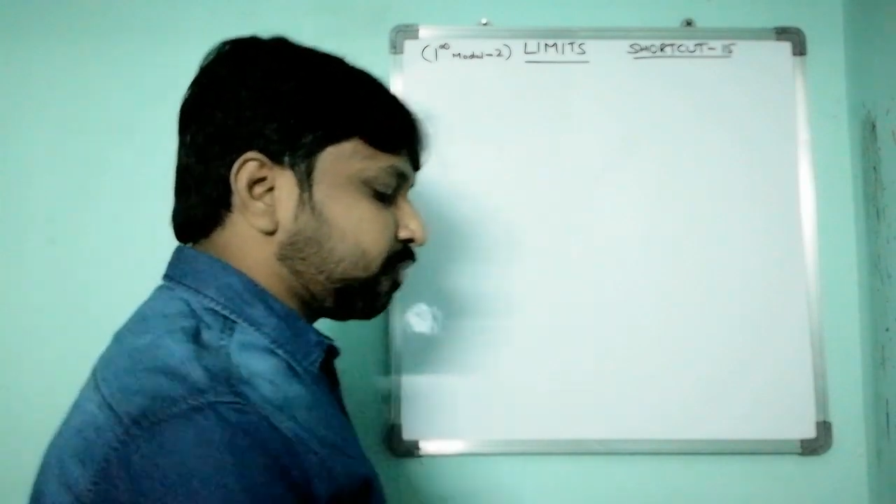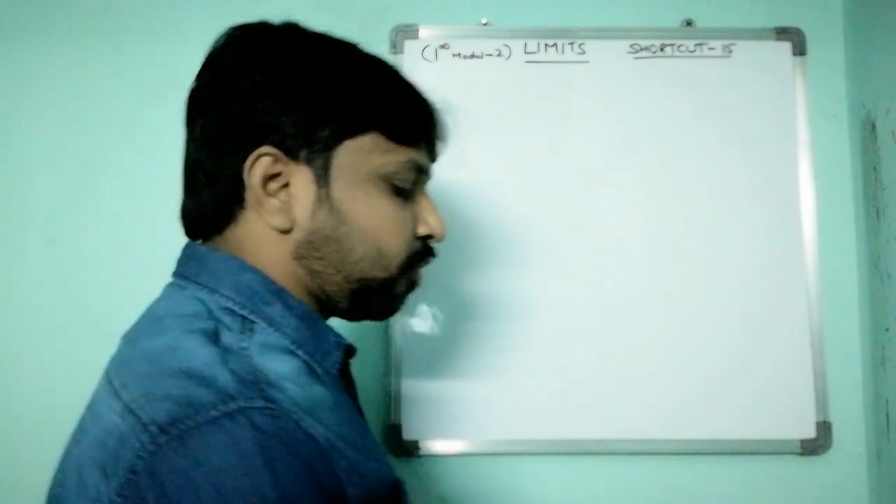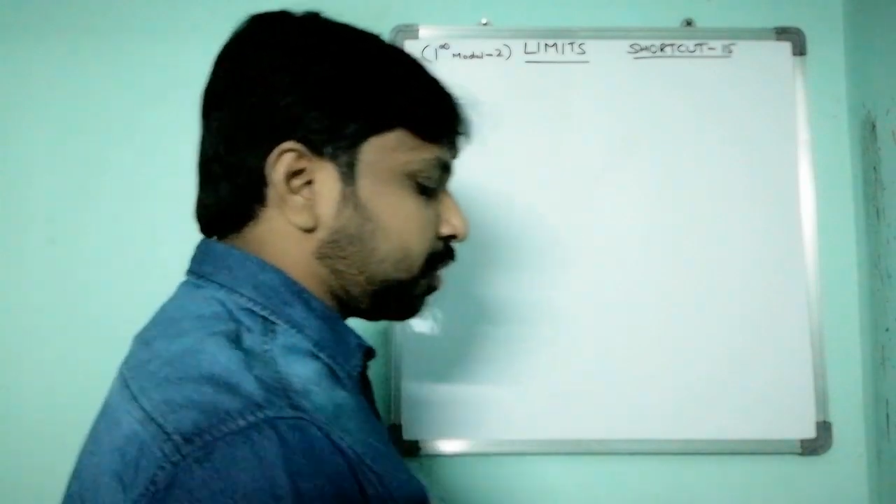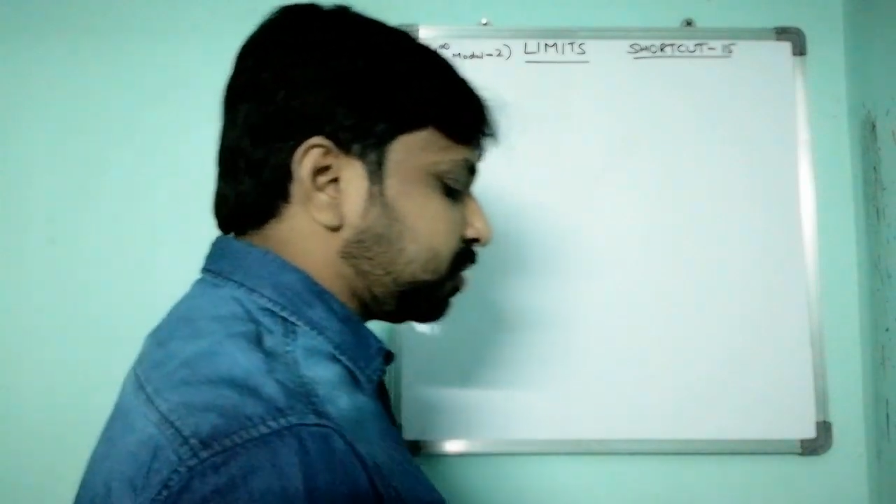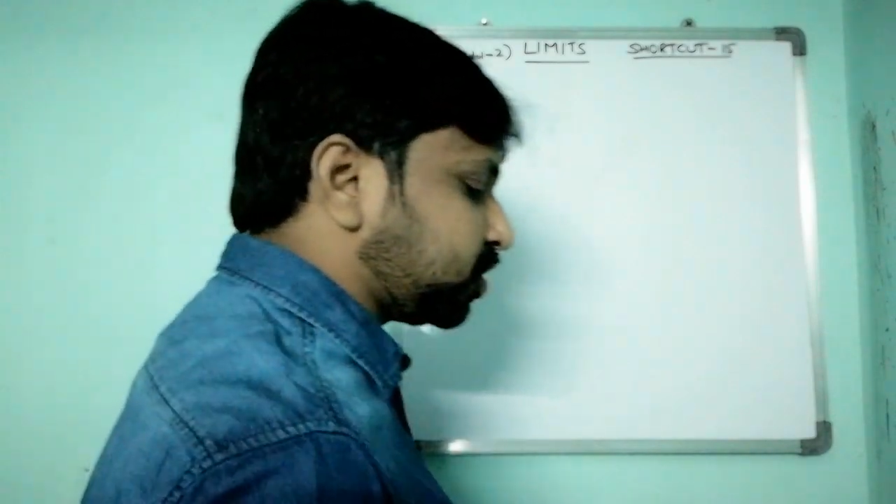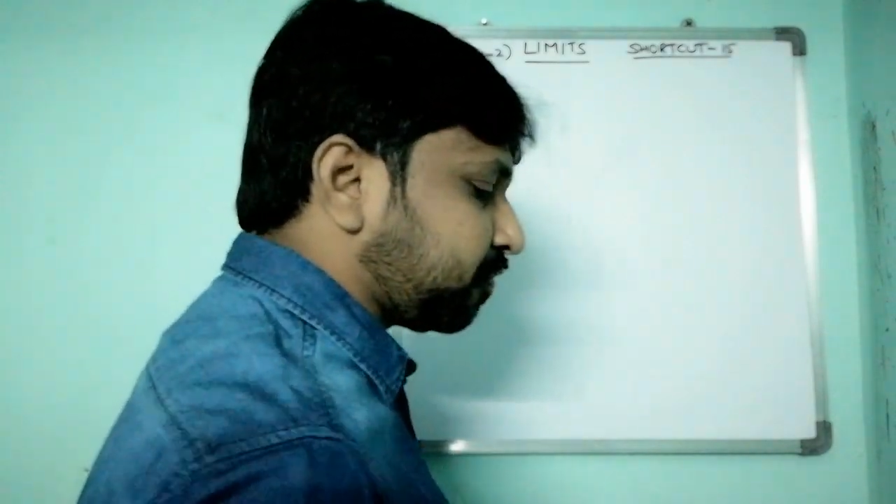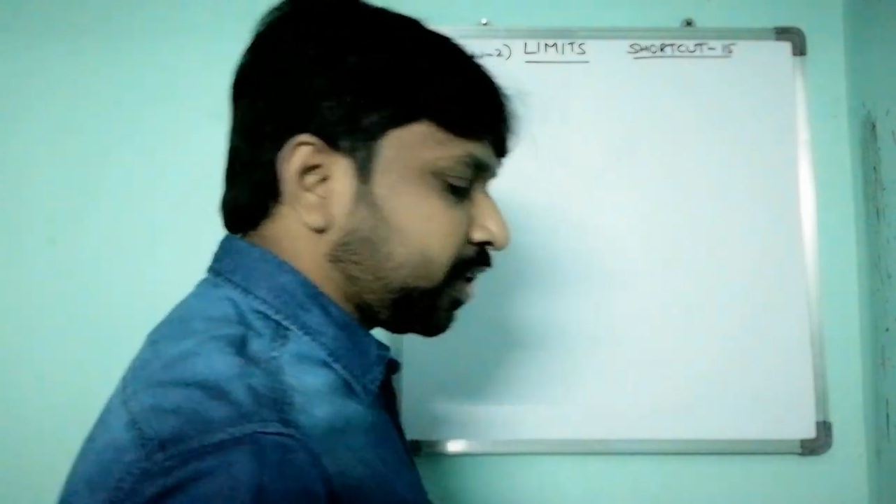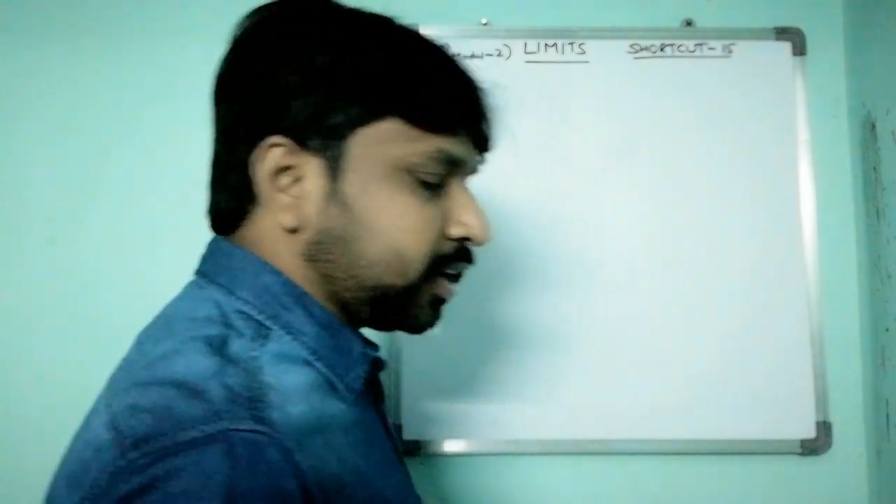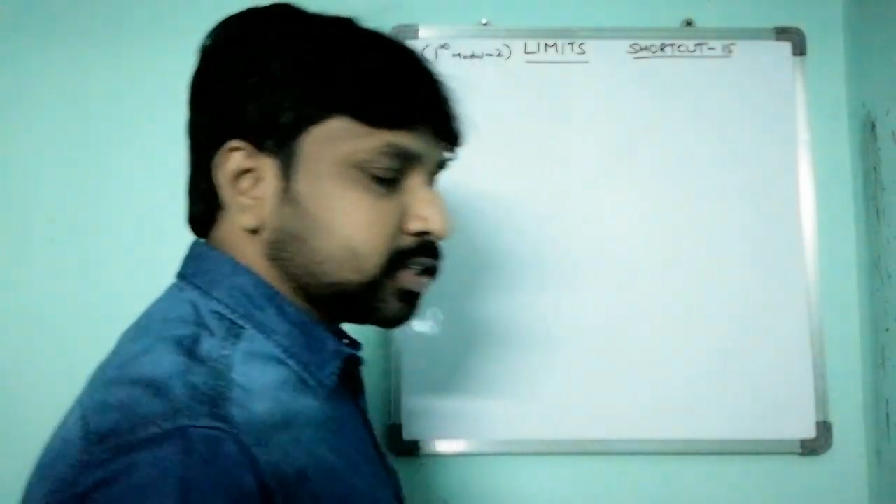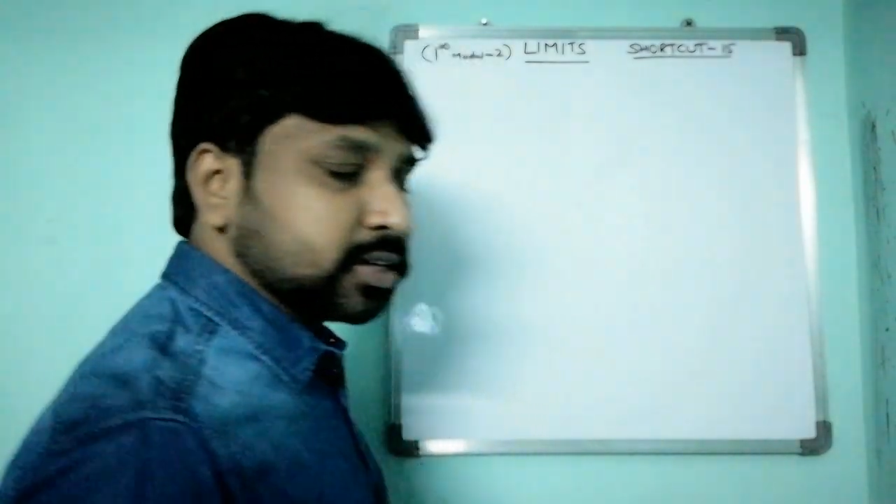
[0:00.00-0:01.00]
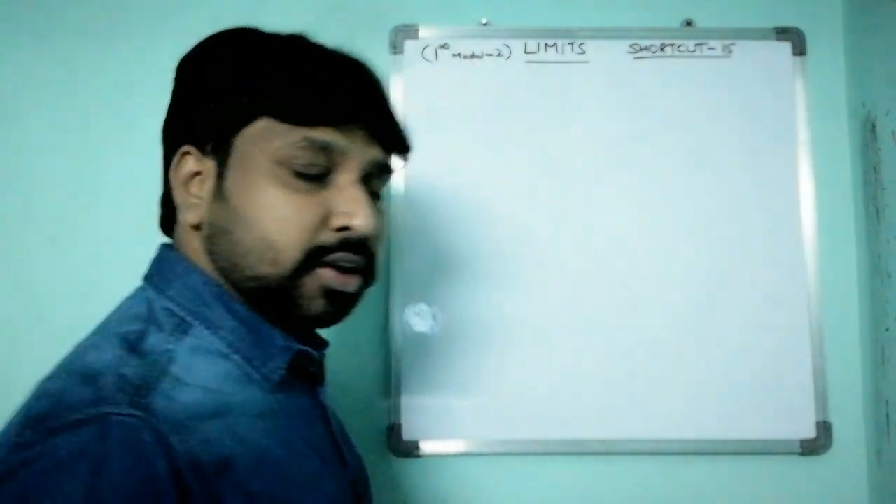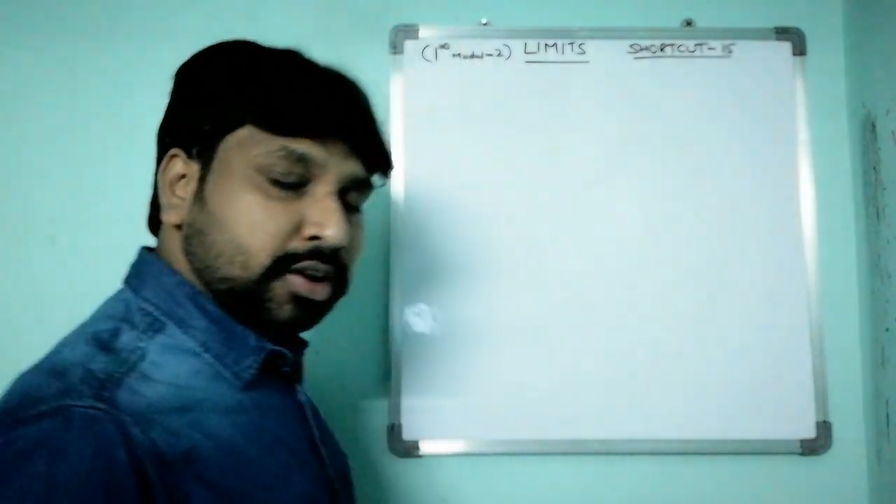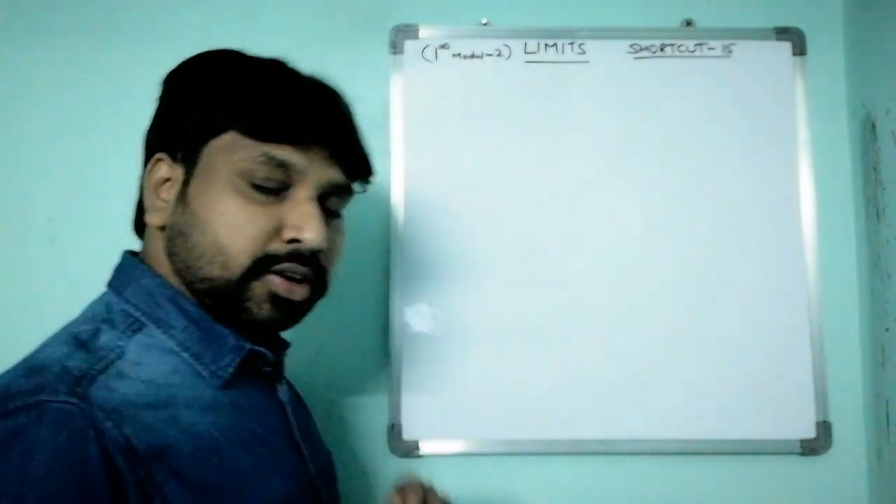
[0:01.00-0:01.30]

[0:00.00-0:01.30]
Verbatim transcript: formation, friends.